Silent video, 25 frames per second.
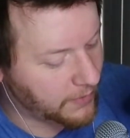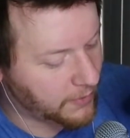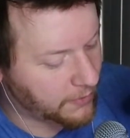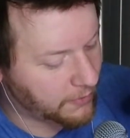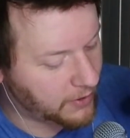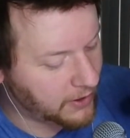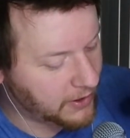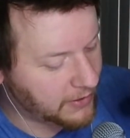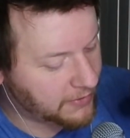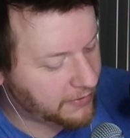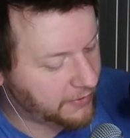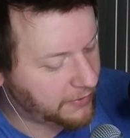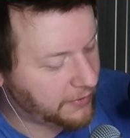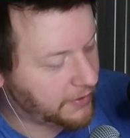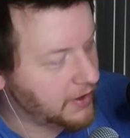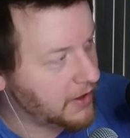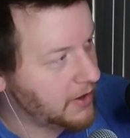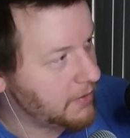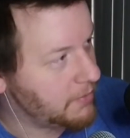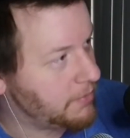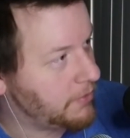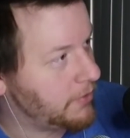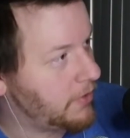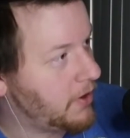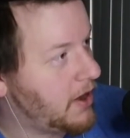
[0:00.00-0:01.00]
What's
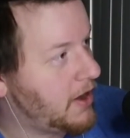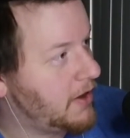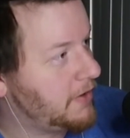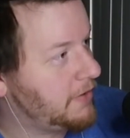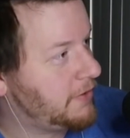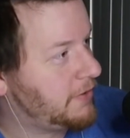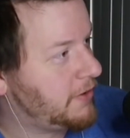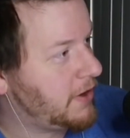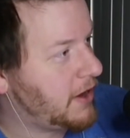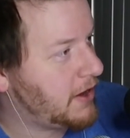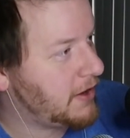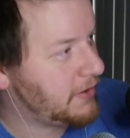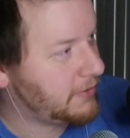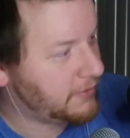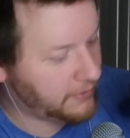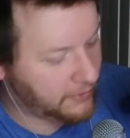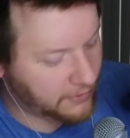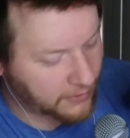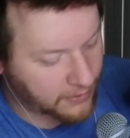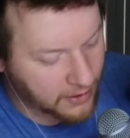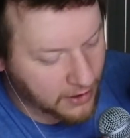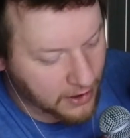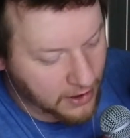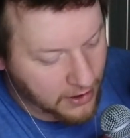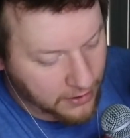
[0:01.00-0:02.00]
the
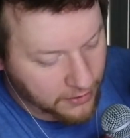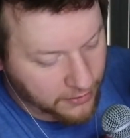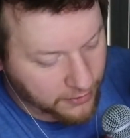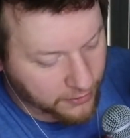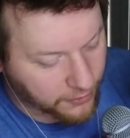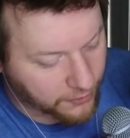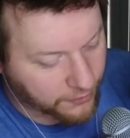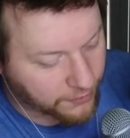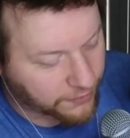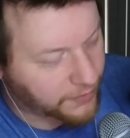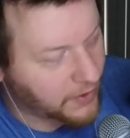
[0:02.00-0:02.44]
process to